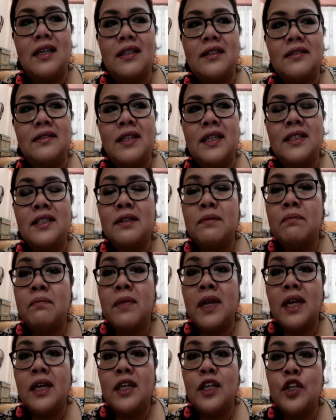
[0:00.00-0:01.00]
doesn't
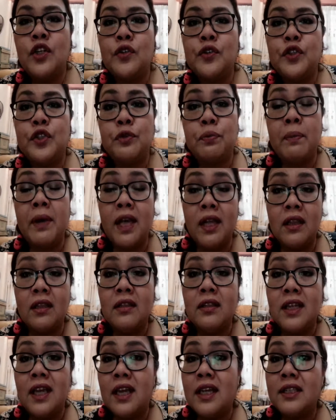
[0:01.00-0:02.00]
make you smell.
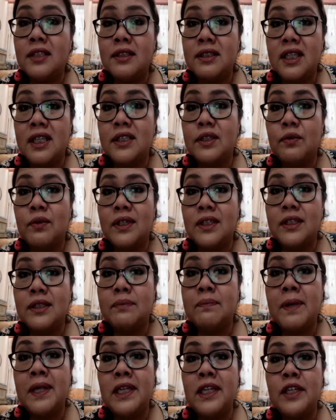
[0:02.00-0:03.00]
Yes, that's why it's
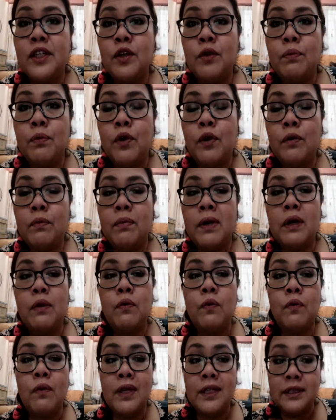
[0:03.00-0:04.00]
mainly no more. But
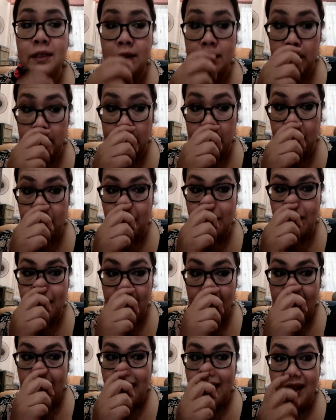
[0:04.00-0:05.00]
once you
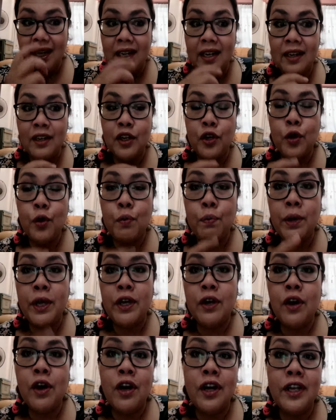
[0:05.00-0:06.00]
kind of go
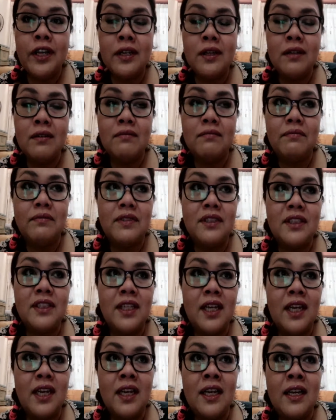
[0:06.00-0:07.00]
beyond,
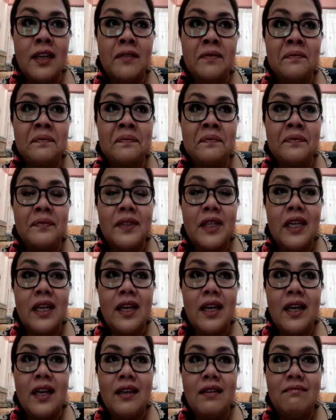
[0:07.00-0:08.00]
say,
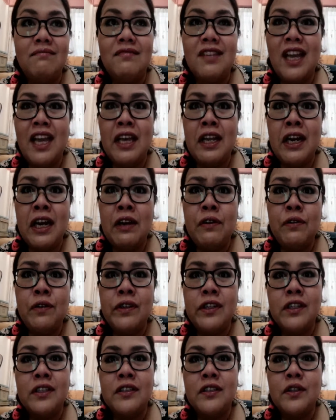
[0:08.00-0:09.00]
8
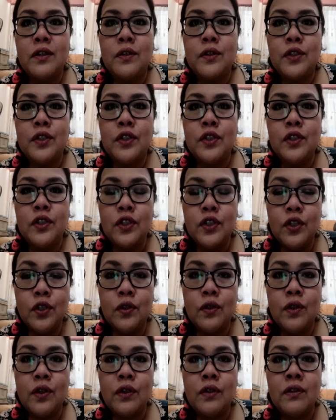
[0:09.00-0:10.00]
hours or
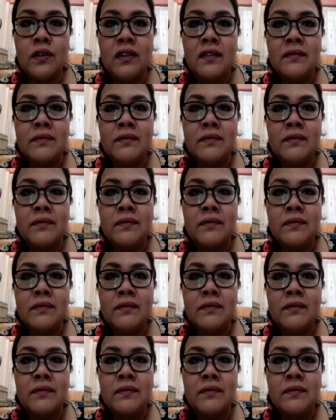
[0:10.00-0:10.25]
so,